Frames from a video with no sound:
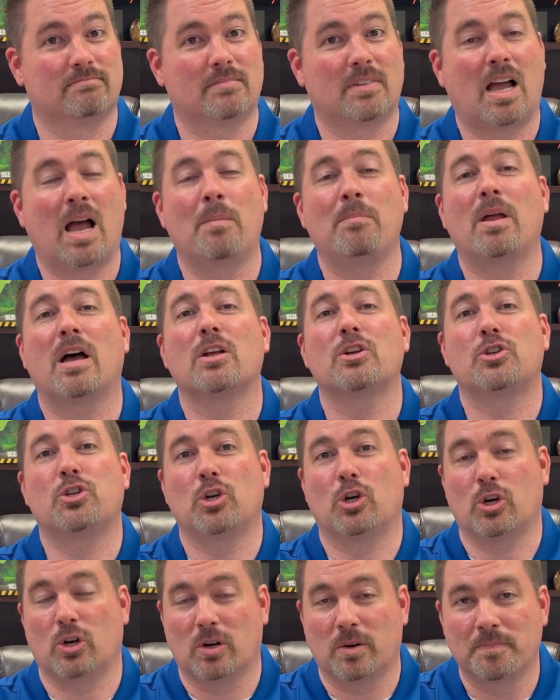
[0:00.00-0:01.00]
I'm not
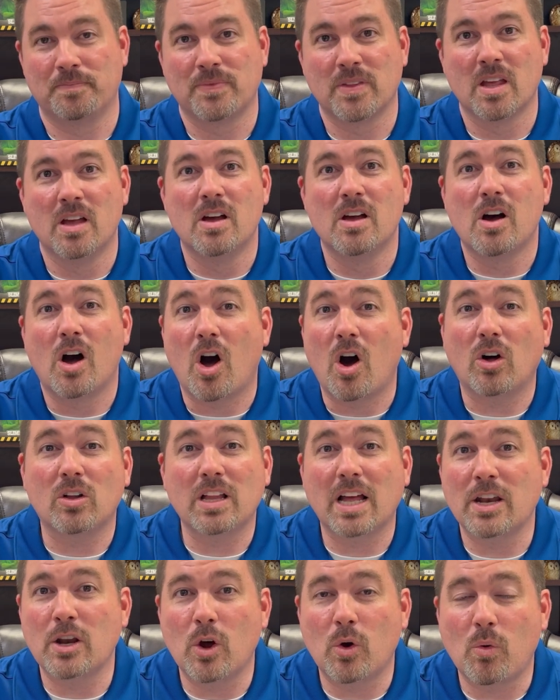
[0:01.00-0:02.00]
sure. All
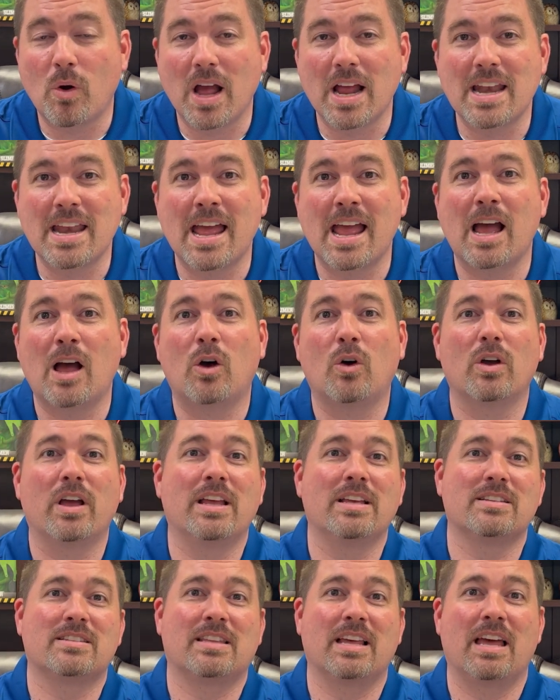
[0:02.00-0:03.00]
I know right now
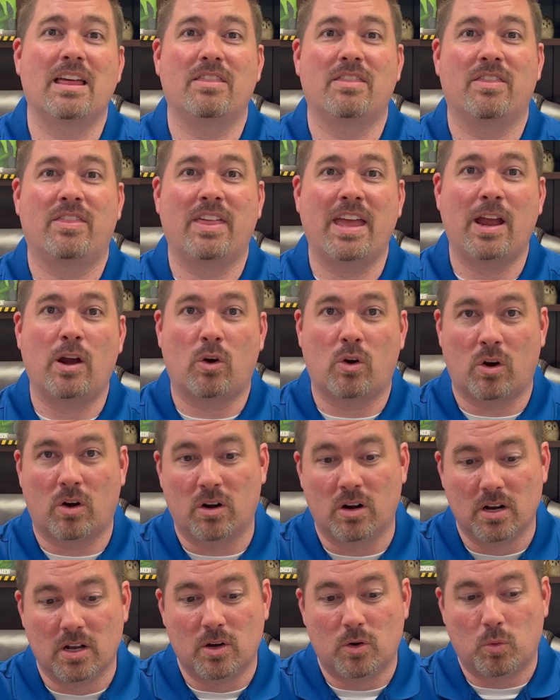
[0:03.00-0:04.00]
is that they
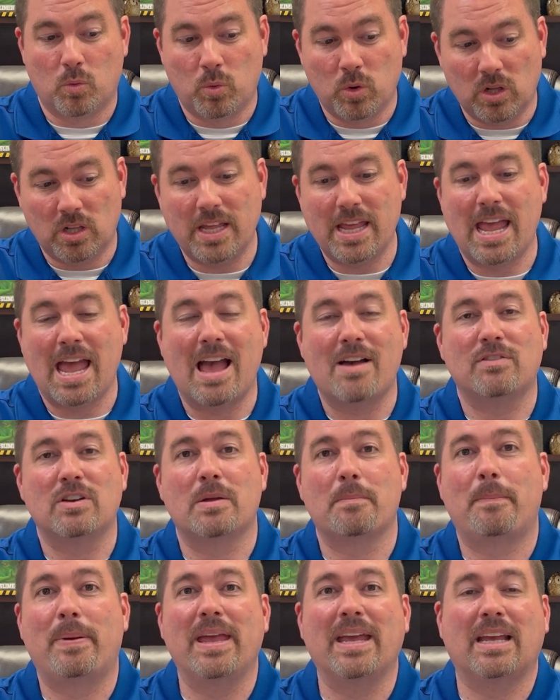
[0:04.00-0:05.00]
are really having to
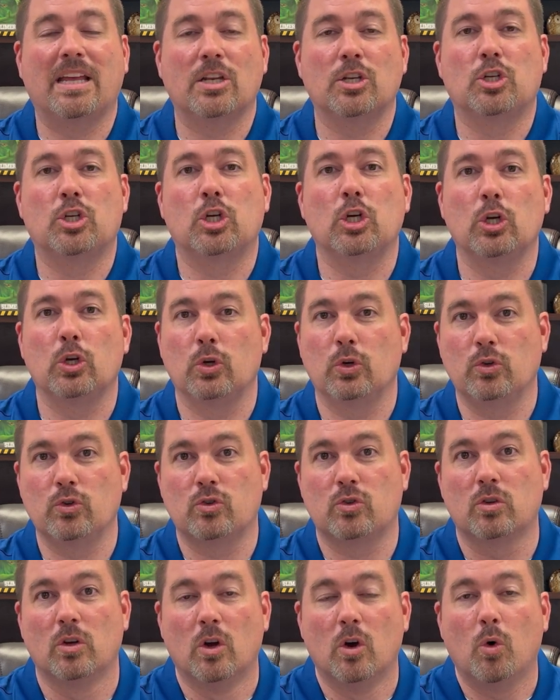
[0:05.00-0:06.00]
pick and
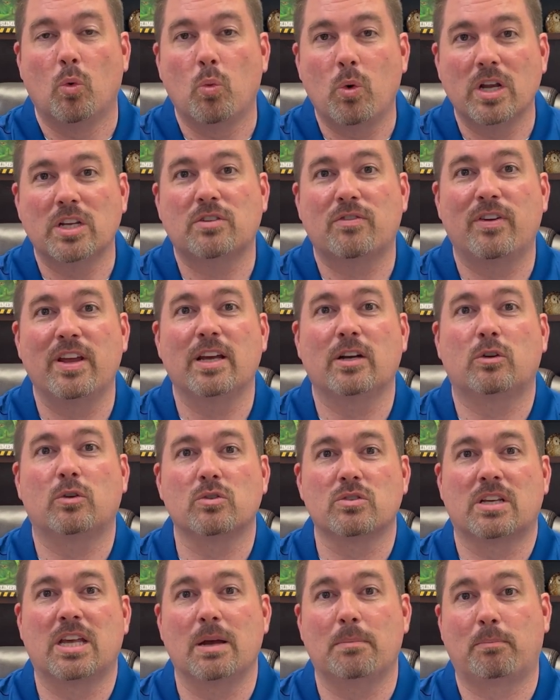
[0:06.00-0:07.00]
choose which
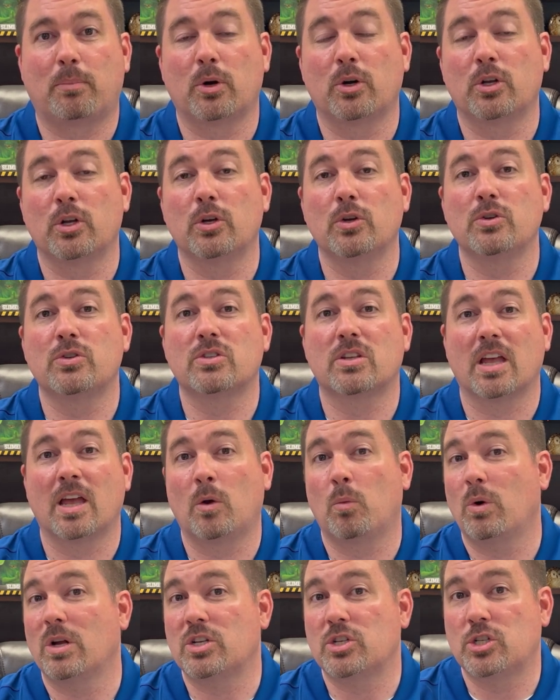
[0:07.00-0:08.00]
vehicles get produced
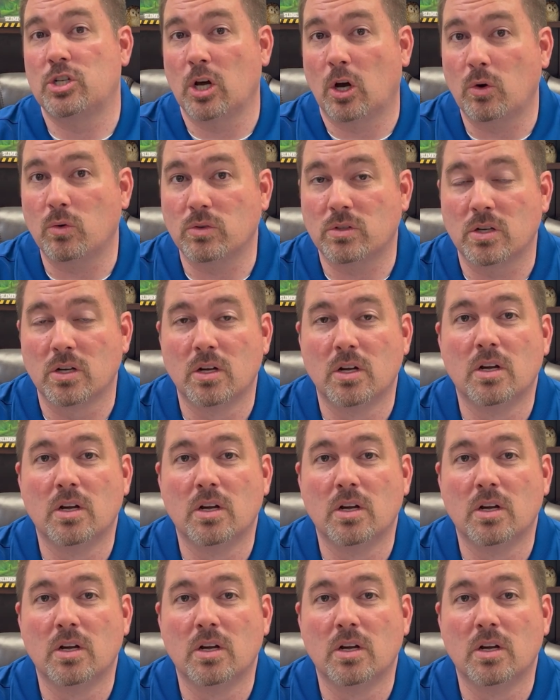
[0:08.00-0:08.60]
and which don't.